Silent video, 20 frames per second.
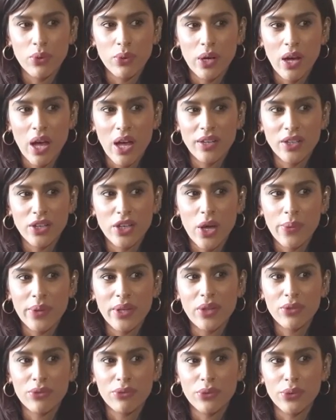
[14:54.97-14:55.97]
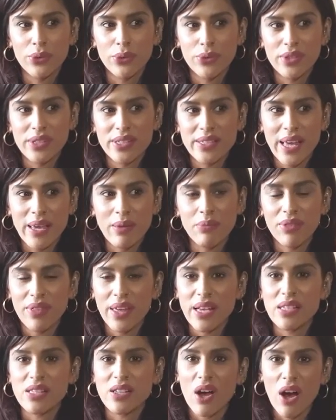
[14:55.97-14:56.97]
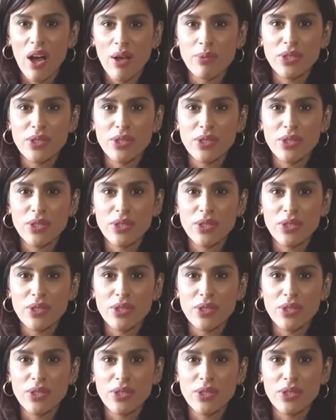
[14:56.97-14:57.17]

are kind of going through the same things that I